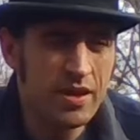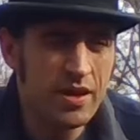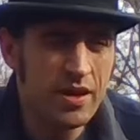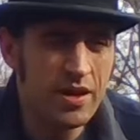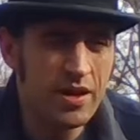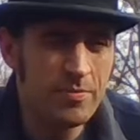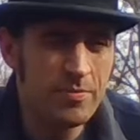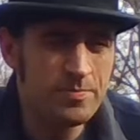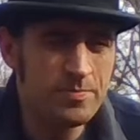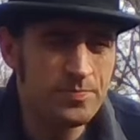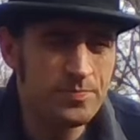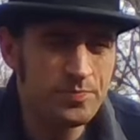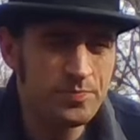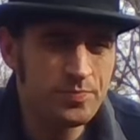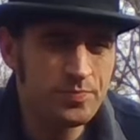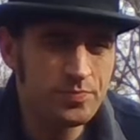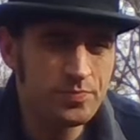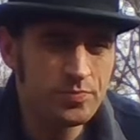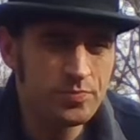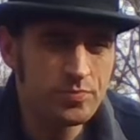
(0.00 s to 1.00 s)

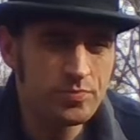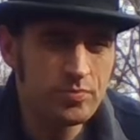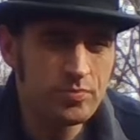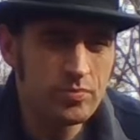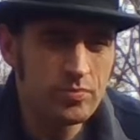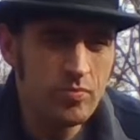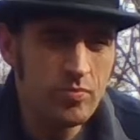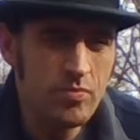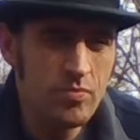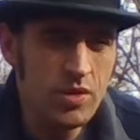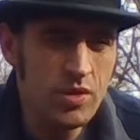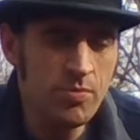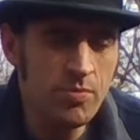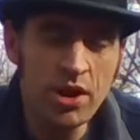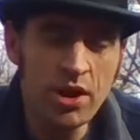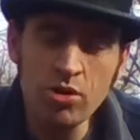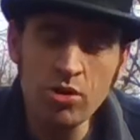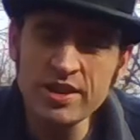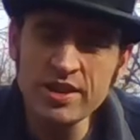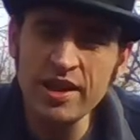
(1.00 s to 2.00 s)

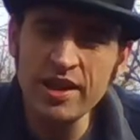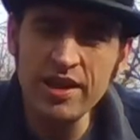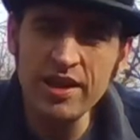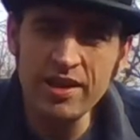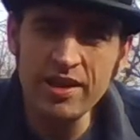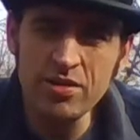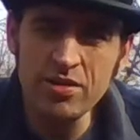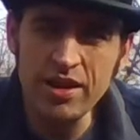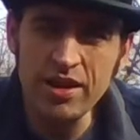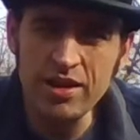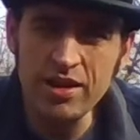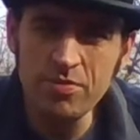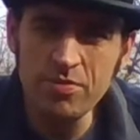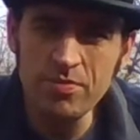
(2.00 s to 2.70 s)
But it looks like it'll